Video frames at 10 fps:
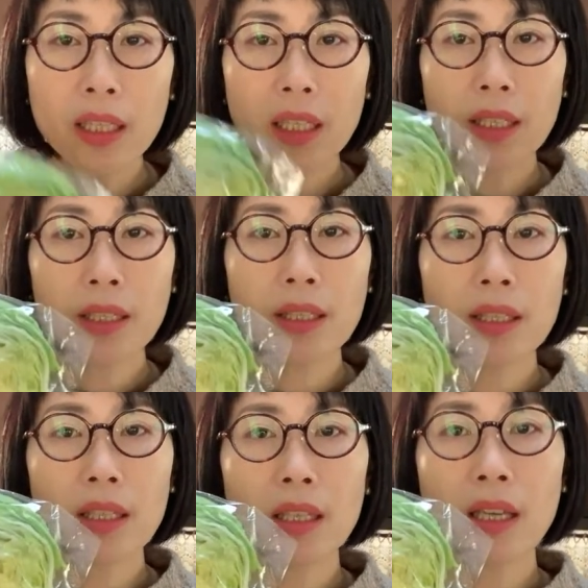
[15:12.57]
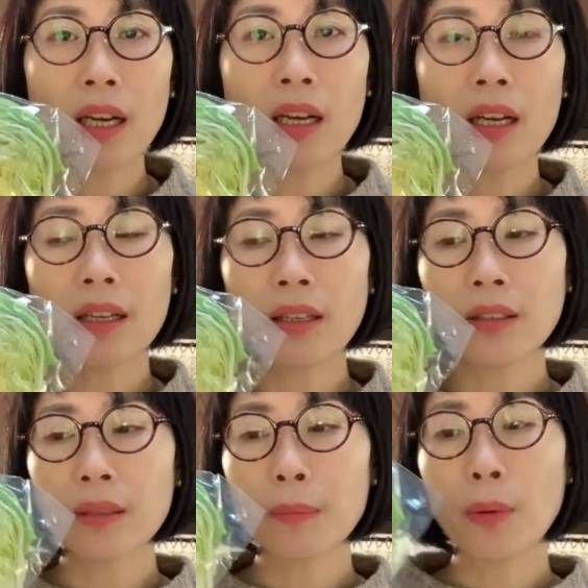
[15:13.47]
is the uh,
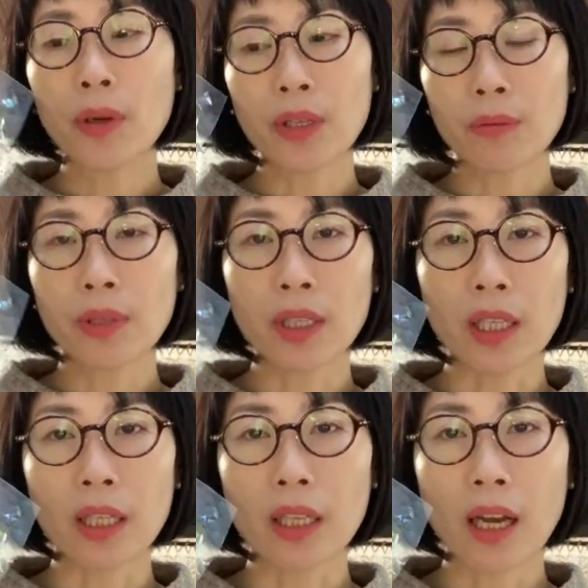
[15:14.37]
the point really.